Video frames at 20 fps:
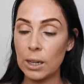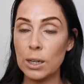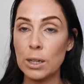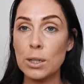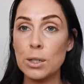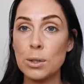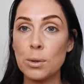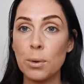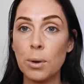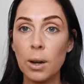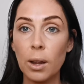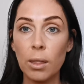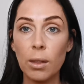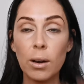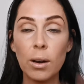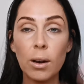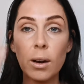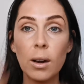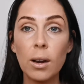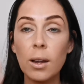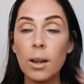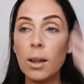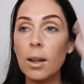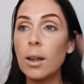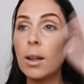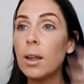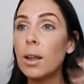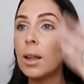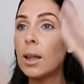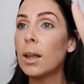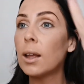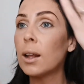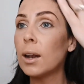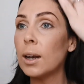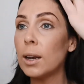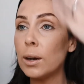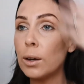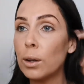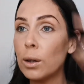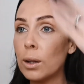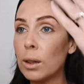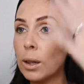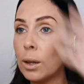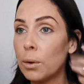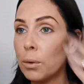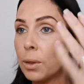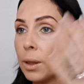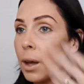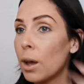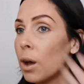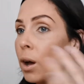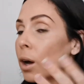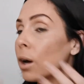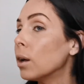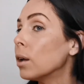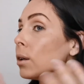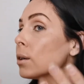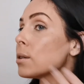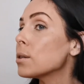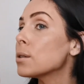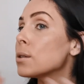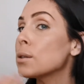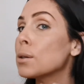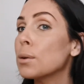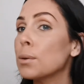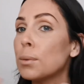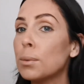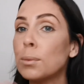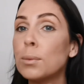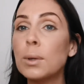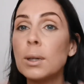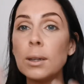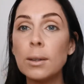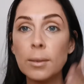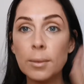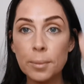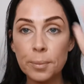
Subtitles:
I'm going to do another little clothing haul soon.